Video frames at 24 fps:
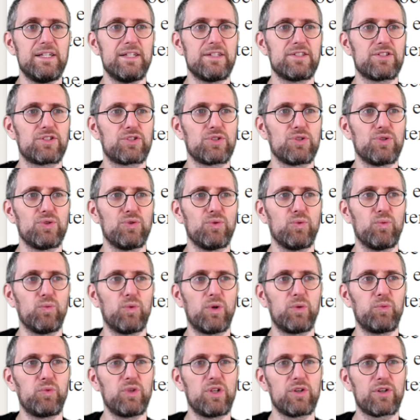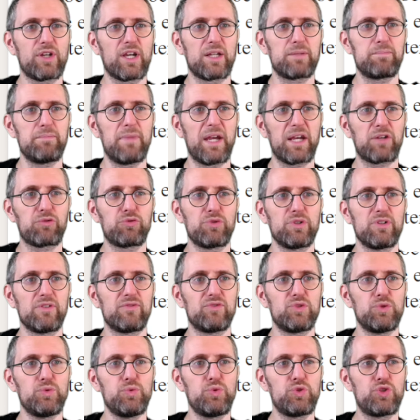So when we look at
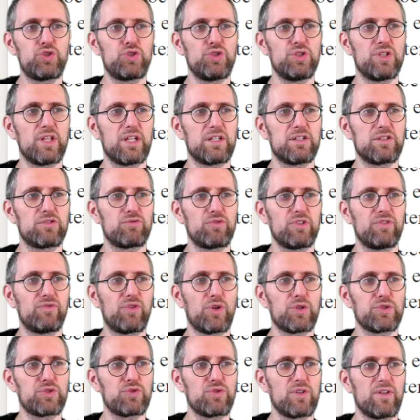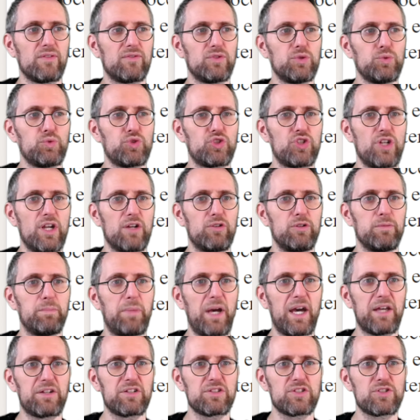macroevolution, then it refers to evolutionary
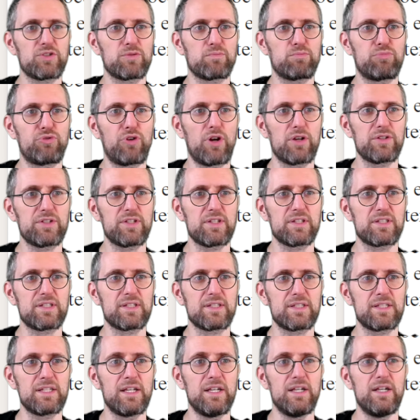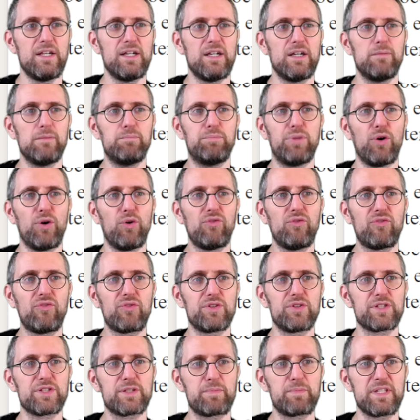patterns and processes above
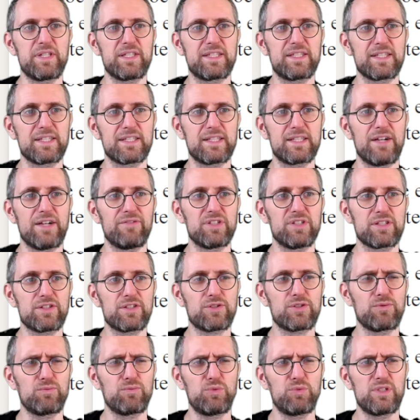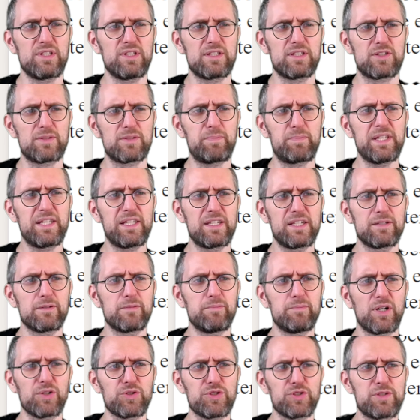the species level. So we speak here
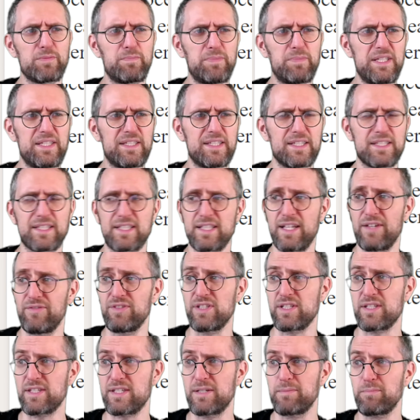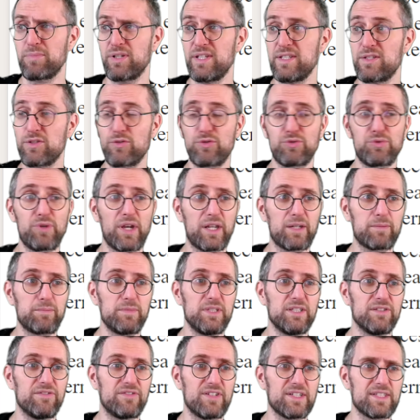about species levels. And please correct me
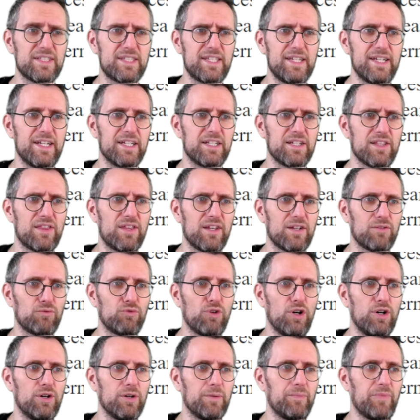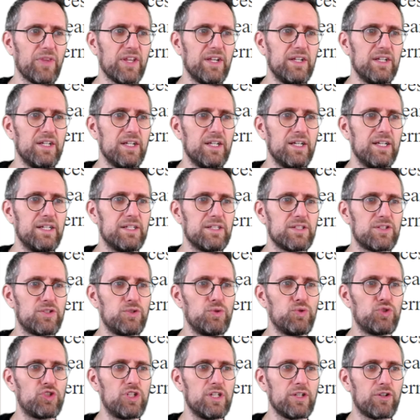if I say anything wrong. It is
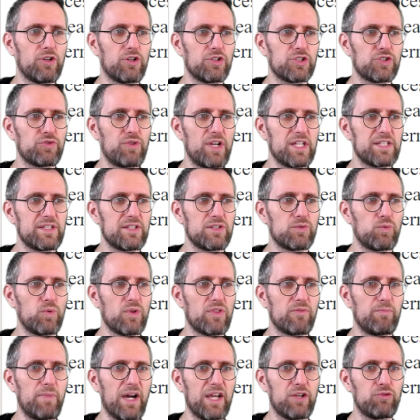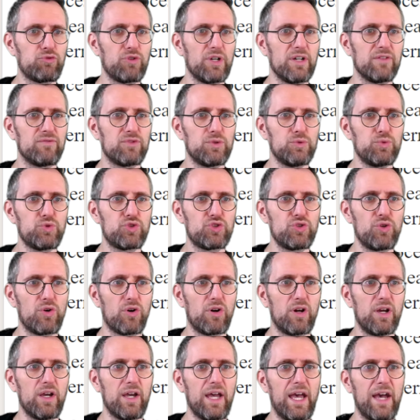usually contrasted with microevolution
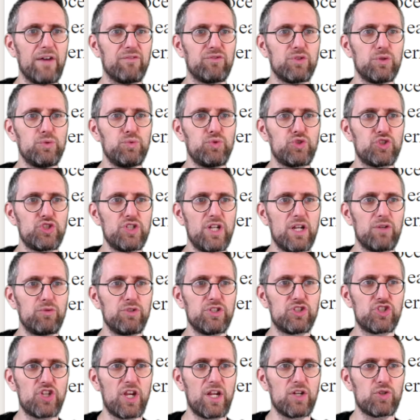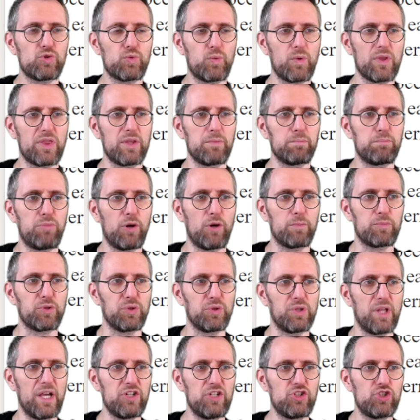or evolutionary change within
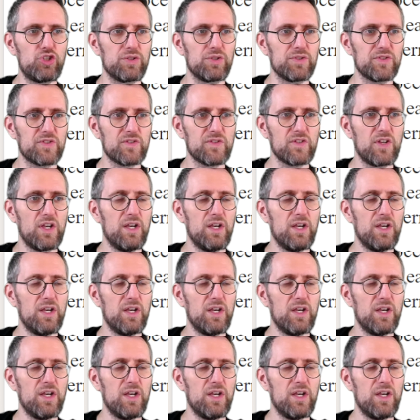populations.